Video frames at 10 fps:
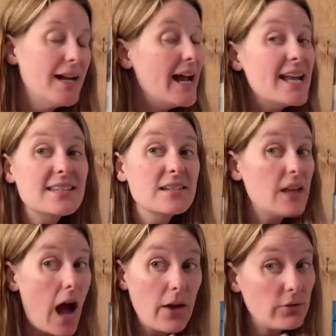It's
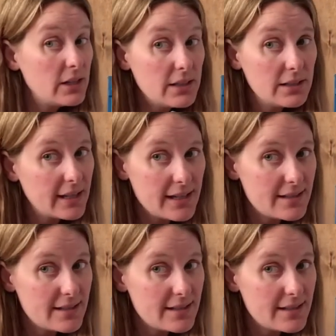not written like it